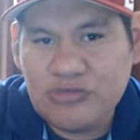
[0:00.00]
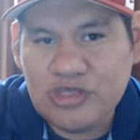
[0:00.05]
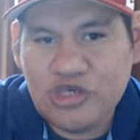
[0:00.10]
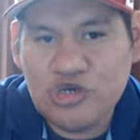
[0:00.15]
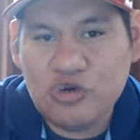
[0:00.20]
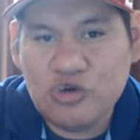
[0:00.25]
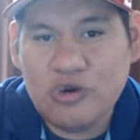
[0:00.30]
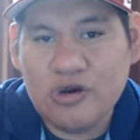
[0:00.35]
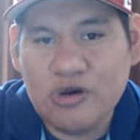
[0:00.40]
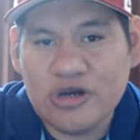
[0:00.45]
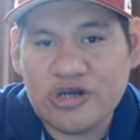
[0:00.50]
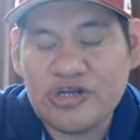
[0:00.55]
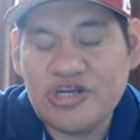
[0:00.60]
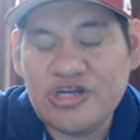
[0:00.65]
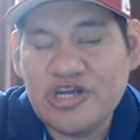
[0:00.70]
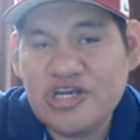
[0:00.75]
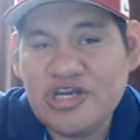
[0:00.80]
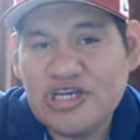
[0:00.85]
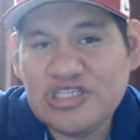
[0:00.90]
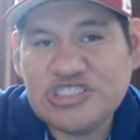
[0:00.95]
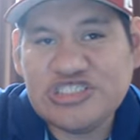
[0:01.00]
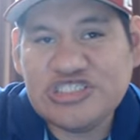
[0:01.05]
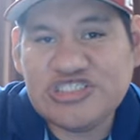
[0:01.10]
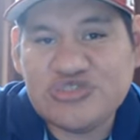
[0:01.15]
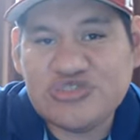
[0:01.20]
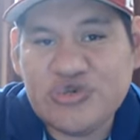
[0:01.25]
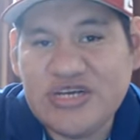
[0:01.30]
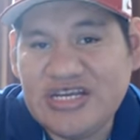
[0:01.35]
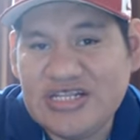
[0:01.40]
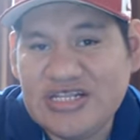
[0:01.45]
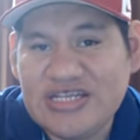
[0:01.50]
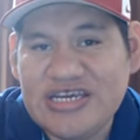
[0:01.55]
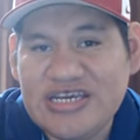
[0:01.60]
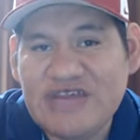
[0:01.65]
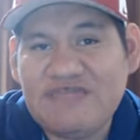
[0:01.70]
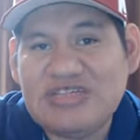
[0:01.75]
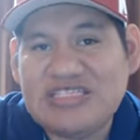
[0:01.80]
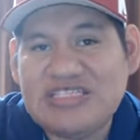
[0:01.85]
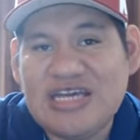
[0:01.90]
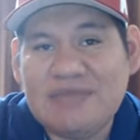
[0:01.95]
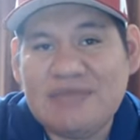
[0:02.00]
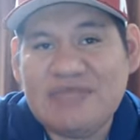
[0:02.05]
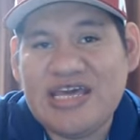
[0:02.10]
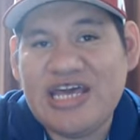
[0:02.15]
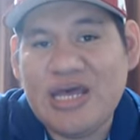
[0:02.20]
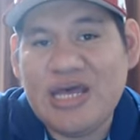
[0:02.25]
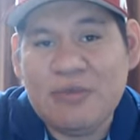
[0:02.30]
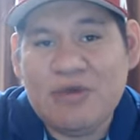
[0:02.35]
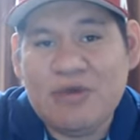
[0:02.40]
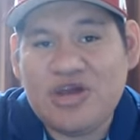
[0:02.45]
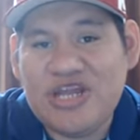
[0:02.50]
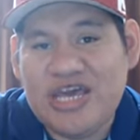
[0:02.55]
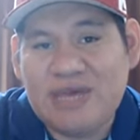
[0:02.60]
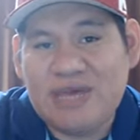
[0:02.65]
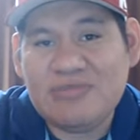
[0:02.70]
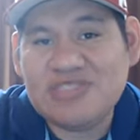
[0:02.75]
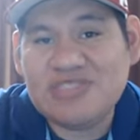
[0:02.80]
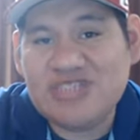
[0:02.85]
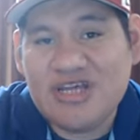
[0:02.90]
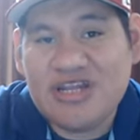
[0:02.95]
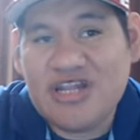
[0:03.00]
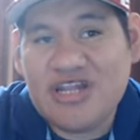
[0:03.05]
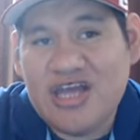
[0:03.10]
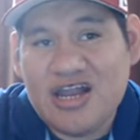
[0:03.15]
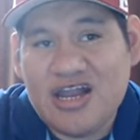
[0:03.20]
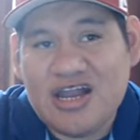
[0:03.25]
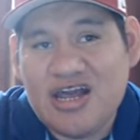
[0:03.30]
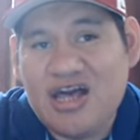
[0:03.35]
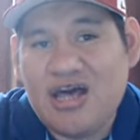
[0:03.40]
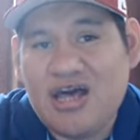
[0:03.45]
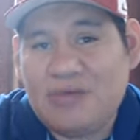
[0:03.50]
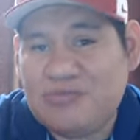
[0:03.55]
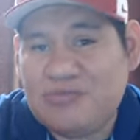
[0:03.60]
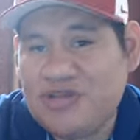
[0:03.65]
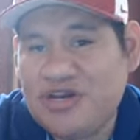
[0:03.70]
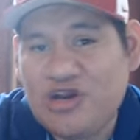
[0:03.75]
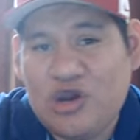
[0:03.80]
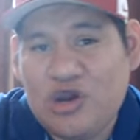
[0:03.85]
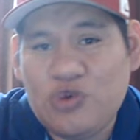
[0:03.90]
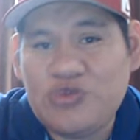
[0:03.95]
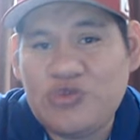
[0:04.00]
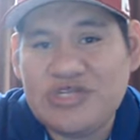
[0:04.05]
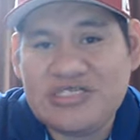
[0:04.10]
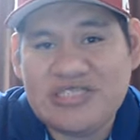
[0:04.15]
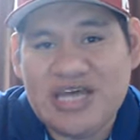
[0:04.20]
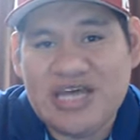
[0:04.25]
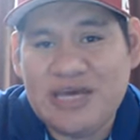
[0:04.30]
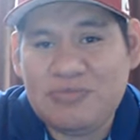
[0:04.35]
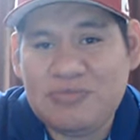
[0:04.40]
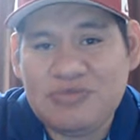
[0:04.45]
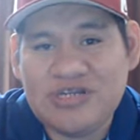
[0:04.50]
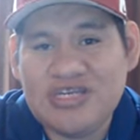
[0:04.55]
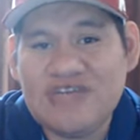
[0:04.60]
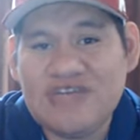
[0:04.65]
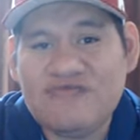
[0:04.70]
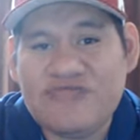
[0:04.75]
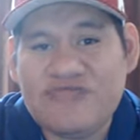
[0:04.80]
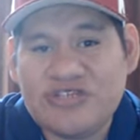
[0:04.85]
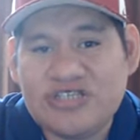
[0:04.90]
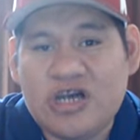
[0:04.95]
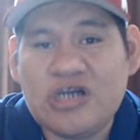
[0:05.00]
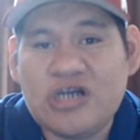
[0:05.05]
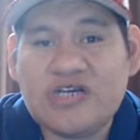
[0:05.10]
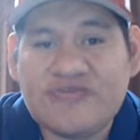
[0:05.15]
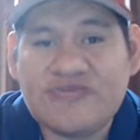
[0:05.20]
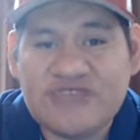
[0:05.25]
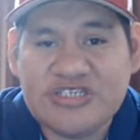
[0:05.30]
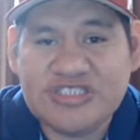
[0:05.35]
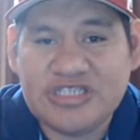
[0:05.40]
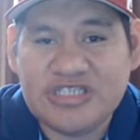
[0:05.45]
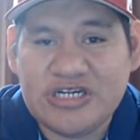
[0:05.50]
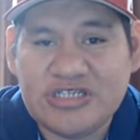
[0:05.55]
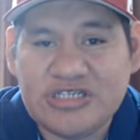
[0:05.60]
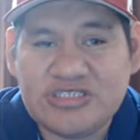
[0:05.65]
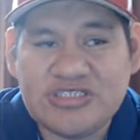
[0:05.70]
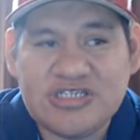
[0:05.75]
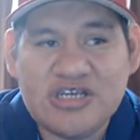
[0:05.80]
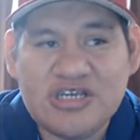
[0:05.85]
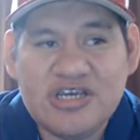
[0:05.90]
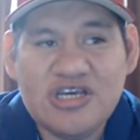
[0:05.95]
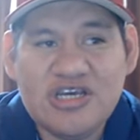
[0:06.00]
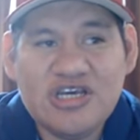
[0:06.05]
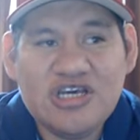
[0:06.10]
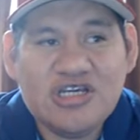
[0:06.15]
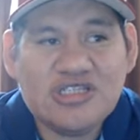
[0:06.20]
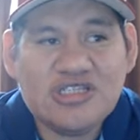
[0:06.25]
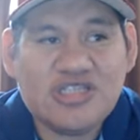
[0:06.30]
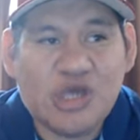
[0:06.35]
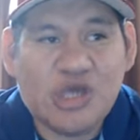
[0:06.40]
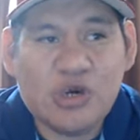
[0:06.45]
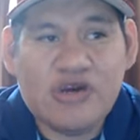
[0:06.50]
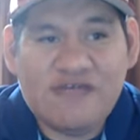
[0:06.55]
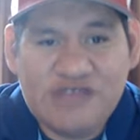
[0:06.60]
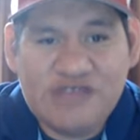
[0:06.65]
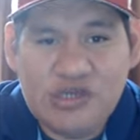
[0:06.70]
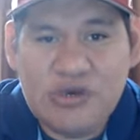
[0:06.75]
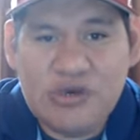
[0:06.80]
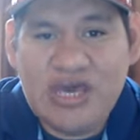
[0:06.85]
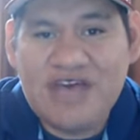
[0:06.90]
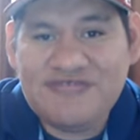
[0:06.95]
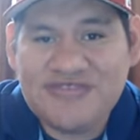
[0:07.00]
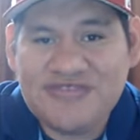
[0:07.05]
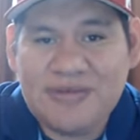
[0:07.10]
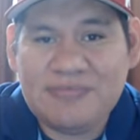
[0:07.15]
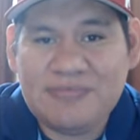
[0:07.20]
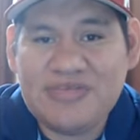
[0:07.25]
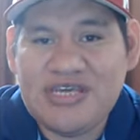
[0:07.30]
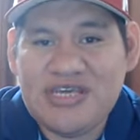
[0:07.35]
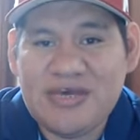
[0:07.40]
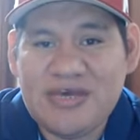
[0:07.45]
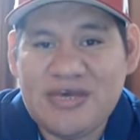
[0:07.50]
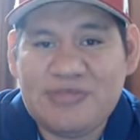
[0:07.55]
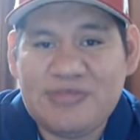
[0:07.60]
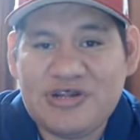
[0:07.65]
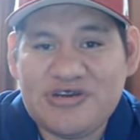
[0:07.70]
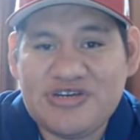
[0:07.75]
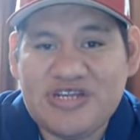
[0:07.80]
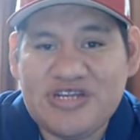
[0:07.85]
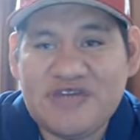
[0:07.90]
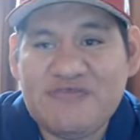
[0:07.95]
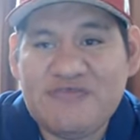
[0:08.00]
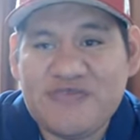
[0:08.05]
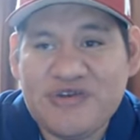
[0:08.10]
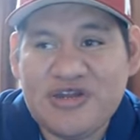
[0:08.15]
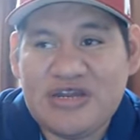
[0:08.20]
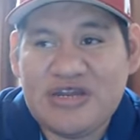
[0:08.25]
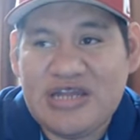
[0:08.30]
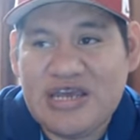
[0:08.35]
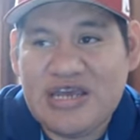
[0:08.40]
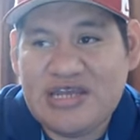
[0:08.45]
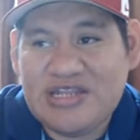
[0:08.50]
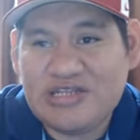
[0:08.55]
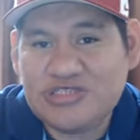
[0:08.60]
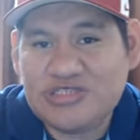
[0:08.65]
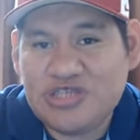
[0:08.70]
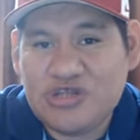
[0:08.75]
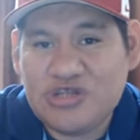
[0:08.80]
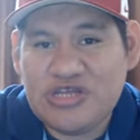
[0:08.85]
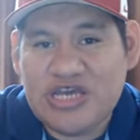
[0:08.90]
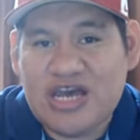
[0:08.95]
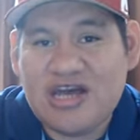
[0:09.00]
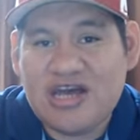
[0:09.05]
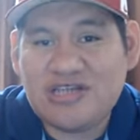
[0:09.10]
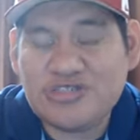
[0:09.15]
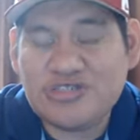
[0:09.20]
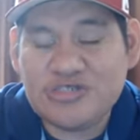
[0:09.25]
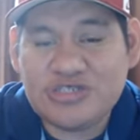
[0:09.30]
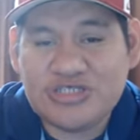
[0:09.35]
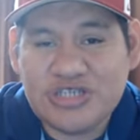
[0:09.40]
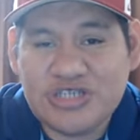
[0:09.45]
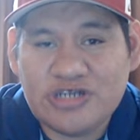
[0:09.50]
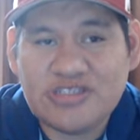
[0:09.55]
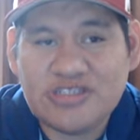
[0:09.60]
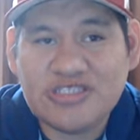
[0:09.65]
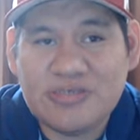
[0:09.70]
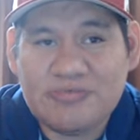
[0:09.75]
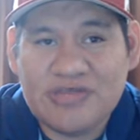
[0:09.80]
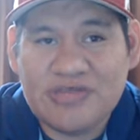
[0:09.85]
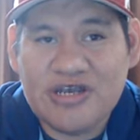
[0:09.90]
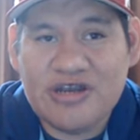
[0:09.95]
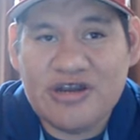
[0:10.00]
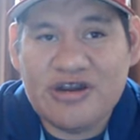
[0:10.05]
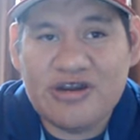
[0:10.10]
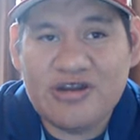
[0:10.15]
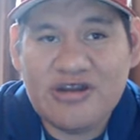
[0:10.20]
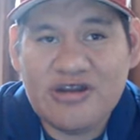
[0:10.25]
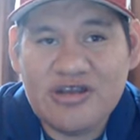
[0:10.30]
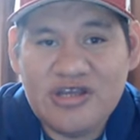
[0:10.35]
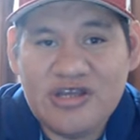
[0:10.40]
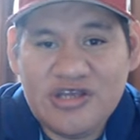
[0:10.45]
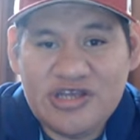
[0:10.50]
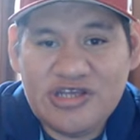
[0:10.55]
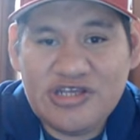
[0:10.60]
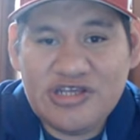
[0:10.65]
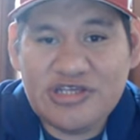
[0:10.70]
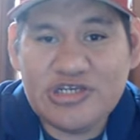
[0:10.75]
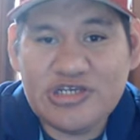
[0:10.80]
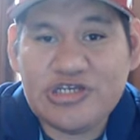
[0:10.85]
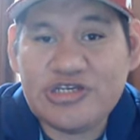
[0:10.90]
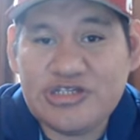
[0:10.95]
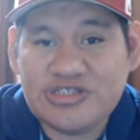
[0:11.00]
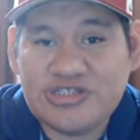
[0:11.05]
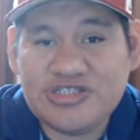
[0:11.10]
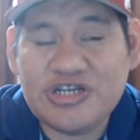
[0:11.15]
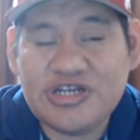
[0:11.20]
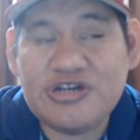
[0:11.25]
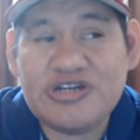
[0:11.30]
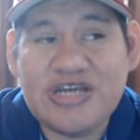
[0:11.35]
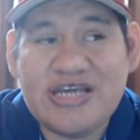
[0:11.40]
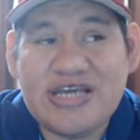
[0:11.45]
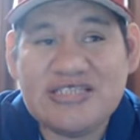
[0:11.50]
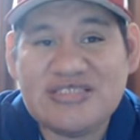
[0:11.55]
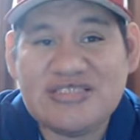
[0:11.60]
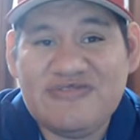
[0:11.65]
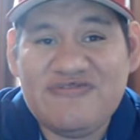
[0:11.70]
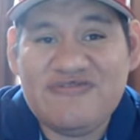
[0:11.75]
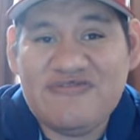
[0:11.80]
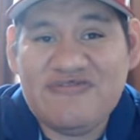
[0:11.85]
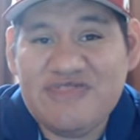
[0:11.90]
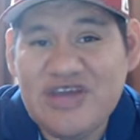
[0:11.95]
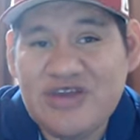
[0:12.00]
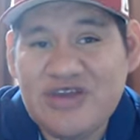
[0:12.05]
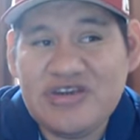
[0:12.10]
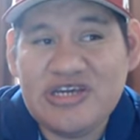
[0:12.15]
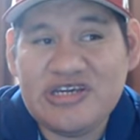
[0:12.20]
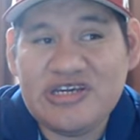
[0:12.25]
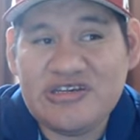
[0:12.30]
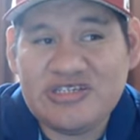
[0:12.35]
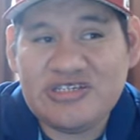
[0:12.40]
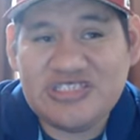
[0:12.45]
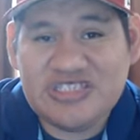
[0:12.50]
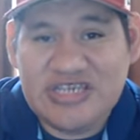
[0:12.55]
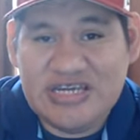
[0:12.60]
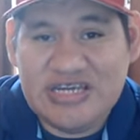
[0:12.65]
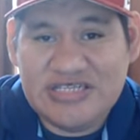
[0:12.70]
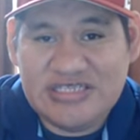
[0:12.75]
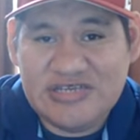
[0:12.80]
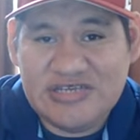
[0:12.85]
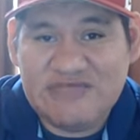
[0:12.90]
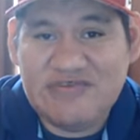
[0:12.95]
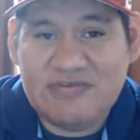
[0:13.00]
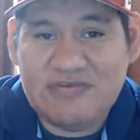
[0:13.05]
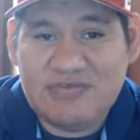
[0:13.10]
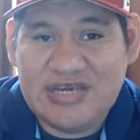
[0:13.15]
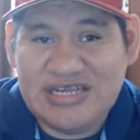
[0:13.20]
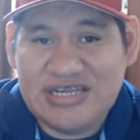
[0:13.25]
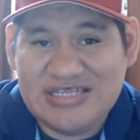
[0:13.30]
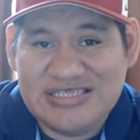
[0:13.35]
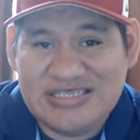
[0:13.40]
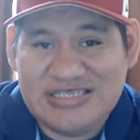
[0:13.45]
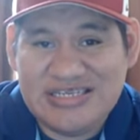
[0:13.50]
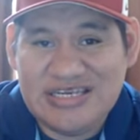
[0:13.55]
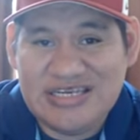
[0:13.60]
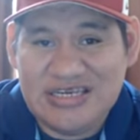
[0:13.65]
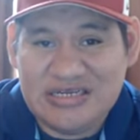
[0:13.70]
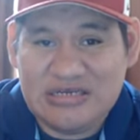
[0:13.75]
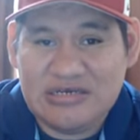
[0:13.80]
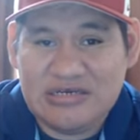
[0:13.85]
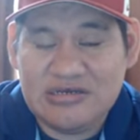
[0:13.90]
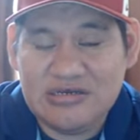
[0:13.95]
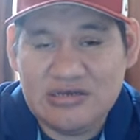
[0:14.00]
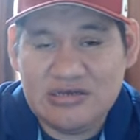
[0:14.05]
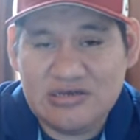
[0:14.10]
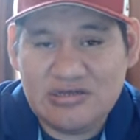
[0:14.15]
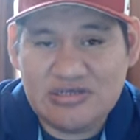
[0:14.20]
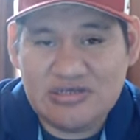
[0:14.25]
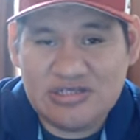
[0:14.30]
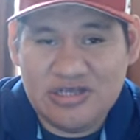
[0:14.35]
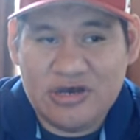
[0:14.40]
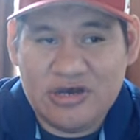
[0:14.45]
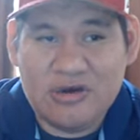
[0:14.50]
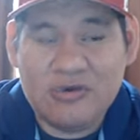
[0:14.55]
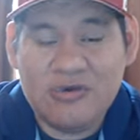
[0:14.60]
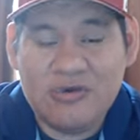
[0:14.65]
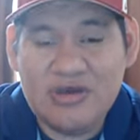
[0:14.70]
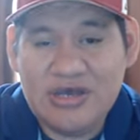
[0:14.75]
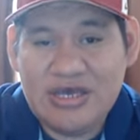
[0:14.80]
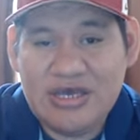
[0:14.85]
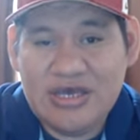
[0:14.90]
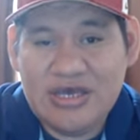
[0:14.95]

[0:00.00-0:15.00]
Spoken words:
who are strictly, every time they come on Amazon.com, they're only typing in photography shirts. So if you have something up there different and there's only 100 shirts up there, your shirt has a very good chance of it being seen. So